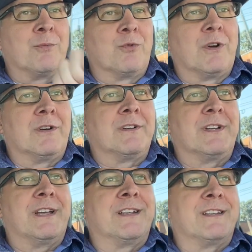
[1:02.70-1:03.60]
Run
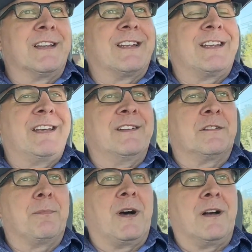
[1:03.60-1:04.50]
and
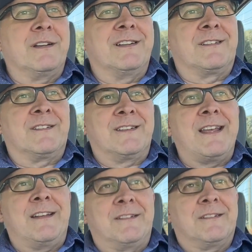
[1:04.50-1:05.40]
Kitsmont
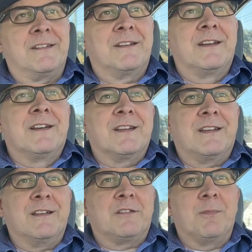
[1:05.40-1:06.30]
Estates.
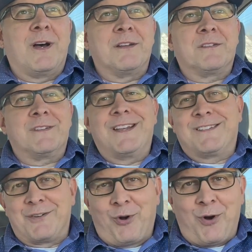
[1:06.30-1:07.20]
Kitsmont Estates
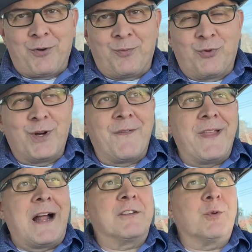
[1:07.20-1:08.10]
and Autumn Run.
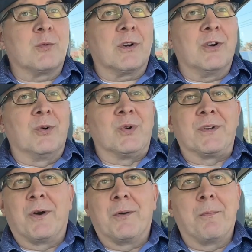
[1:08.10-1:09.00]
That's where we're going,
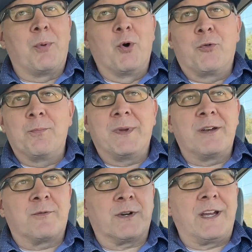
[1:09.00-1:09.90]
both in
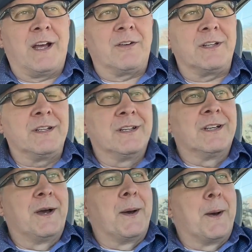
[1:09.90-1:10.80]
Bedford County.
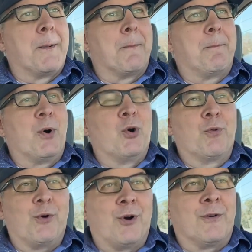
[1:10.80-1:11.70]
Both
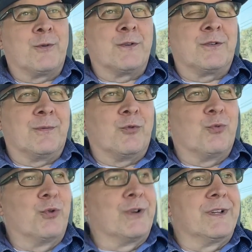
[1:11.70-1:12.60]
offer some
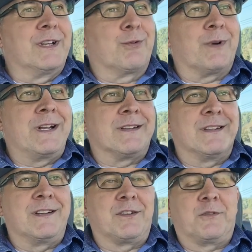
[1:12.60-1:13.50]
really great
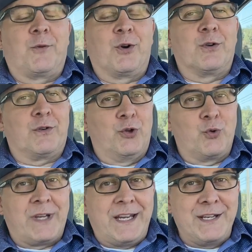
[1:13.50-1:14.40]
things as far as
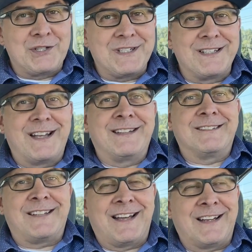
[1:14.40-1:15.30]
location and
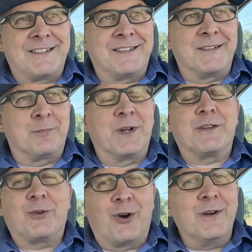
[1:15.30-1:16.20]
taxes, but
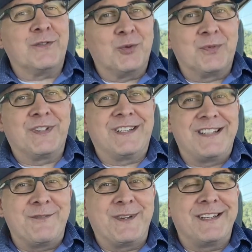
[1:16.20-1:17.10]
there are some
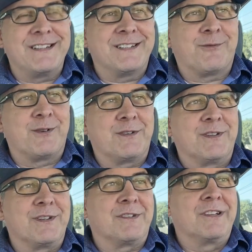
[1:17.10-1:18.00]
significant
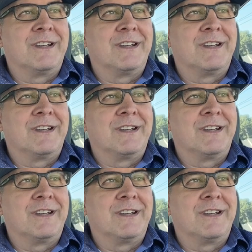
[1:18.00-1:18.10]
differences